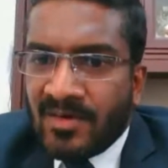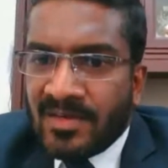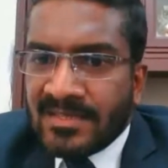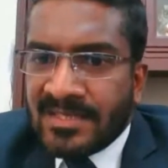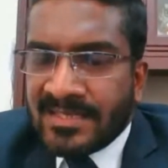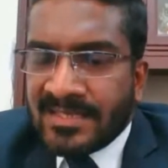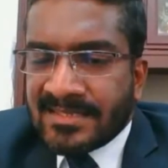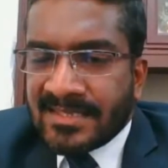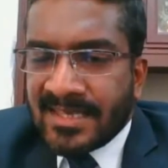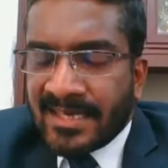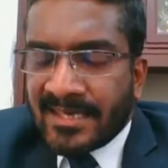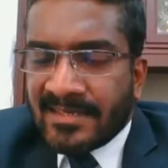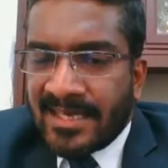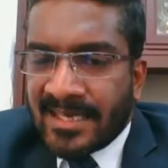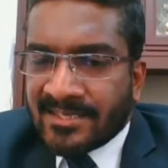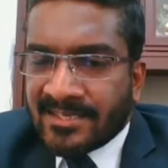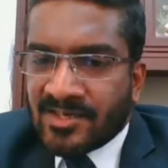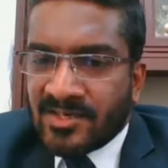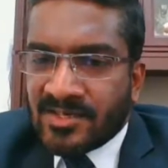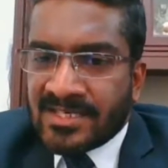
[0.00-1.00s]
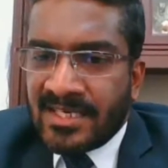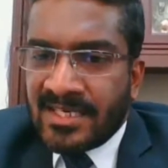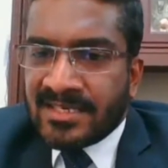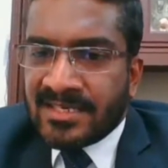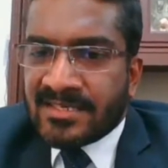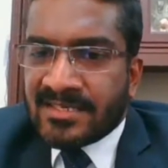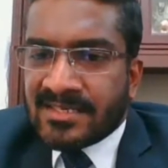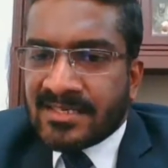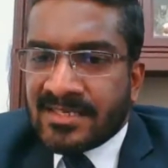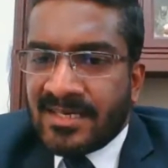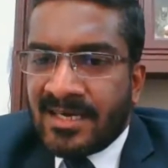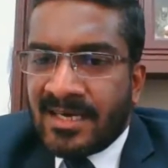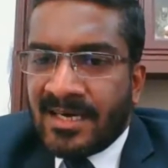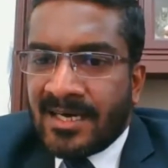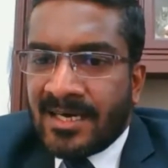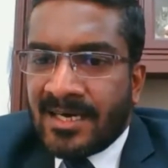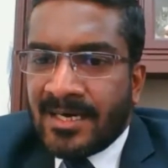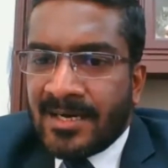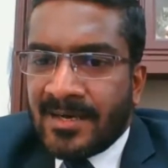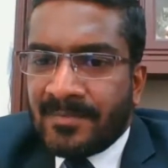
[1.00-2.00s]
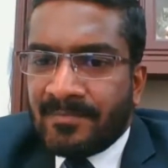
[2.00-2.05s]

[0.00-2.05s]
The next question is uh,